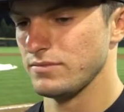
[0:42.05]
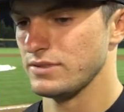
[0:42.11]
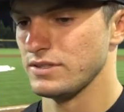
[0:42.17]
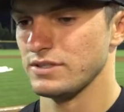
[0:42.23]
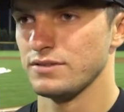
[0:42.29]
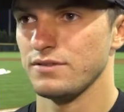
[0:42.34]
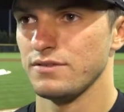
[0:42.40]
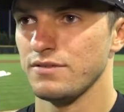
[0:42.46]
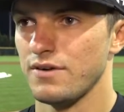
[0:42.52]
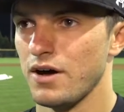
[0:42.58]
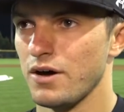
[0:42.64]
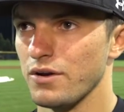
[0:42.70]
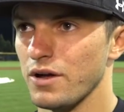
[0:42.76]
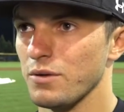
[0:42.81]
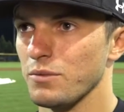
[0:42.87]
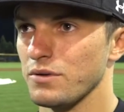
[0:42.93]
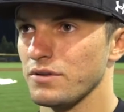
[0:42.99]
just followed
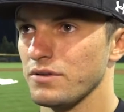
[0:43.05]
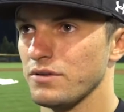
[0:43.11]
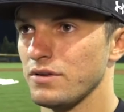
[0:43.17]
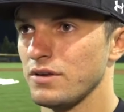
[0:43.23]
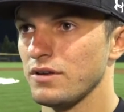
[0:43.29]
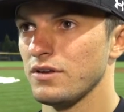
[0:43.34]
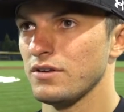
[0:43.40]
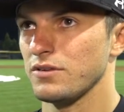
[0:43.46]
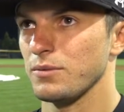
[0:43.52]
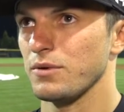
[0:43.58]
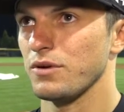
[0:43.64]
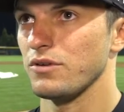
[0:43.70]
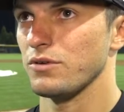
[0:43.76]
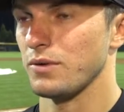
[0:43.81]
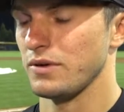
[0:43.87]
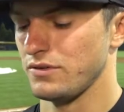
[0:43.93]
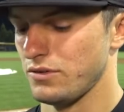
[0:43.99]
up with some good
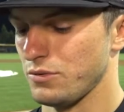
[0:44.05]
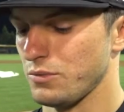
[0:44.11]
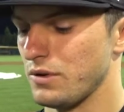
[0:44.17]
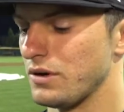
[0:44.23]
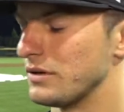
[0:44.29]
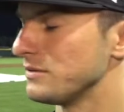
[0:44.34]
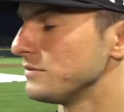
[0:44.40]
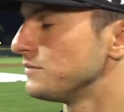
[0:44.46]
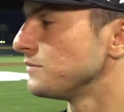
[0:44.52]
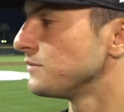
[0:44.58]
swings as well.